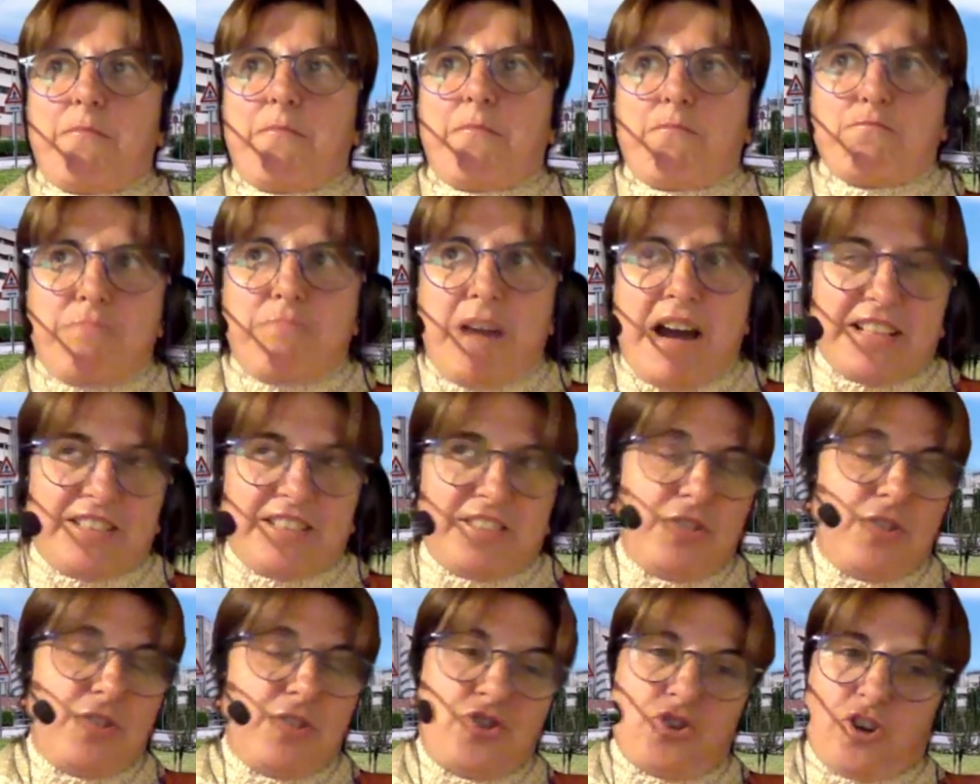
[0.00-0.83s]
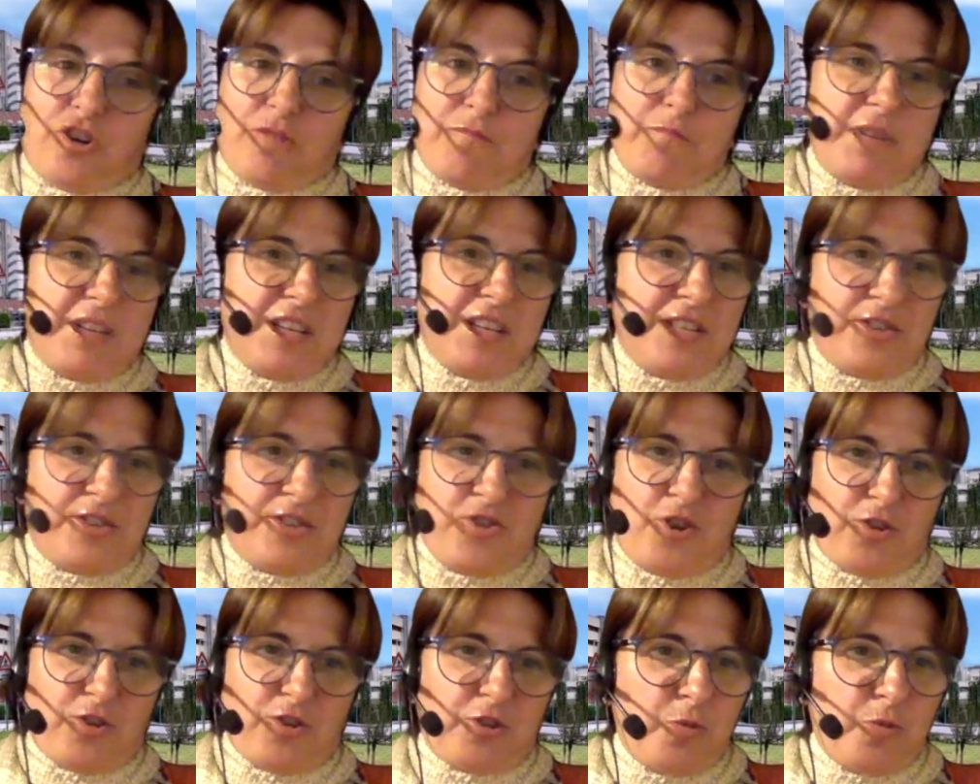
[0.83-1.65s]
But the job is
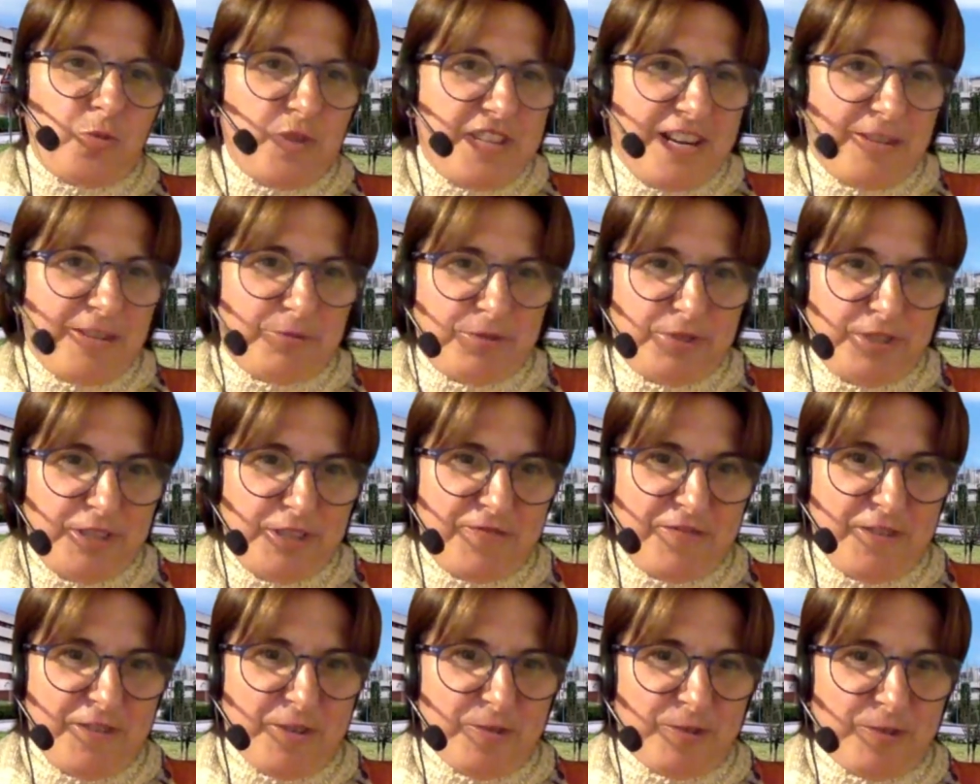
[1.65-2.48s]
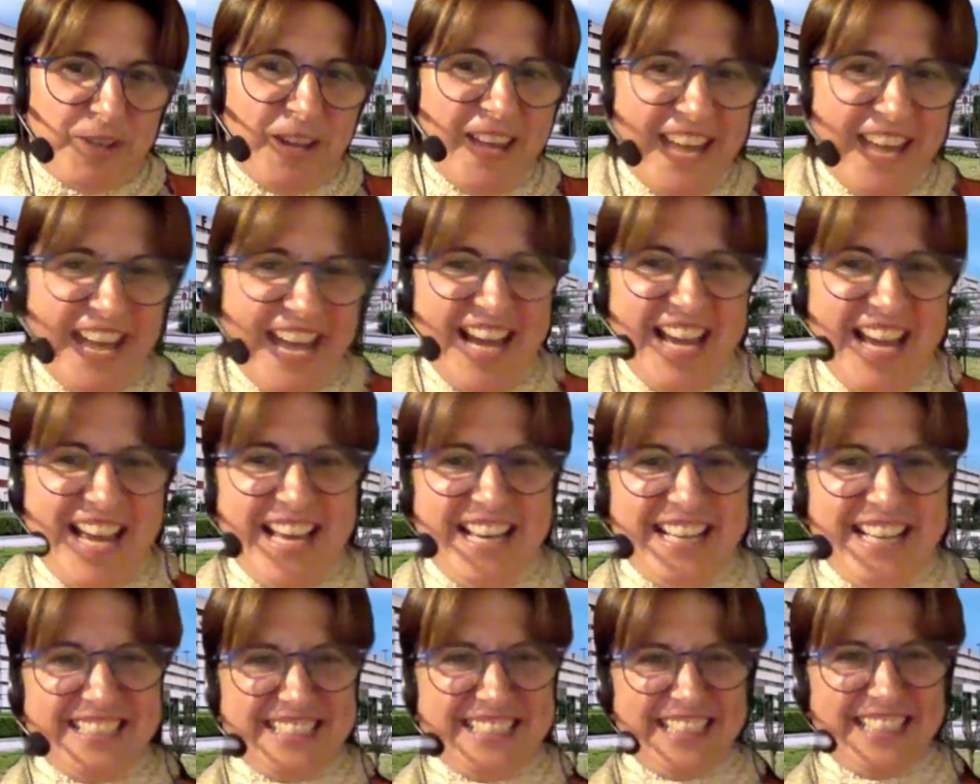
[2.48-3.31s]
not without
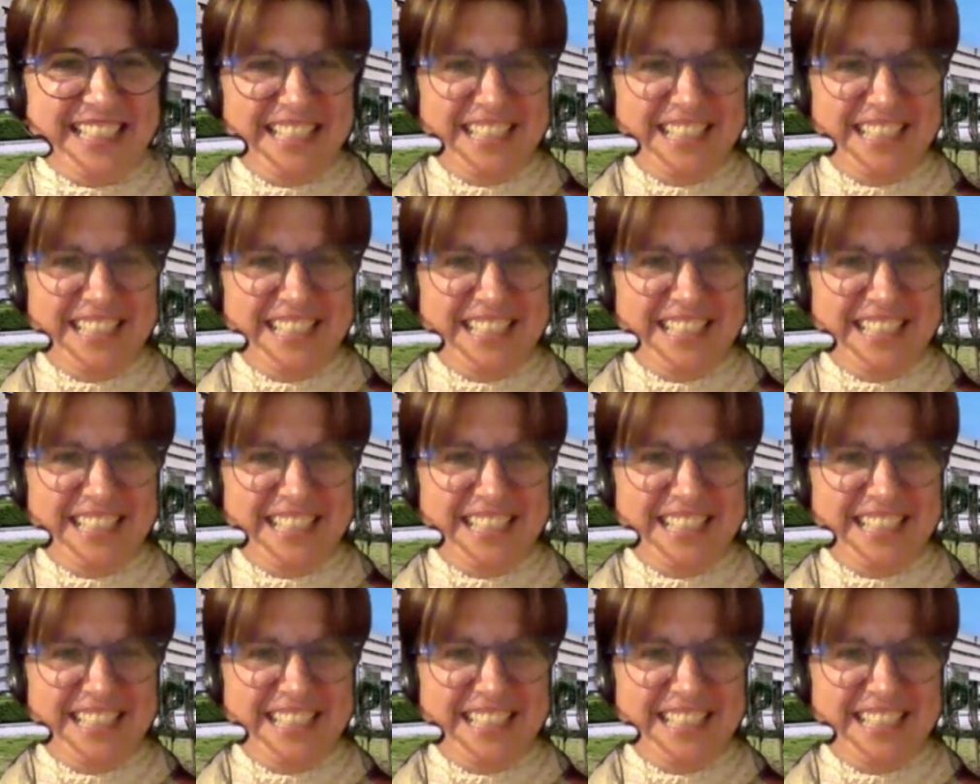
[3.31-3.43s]
difficulties.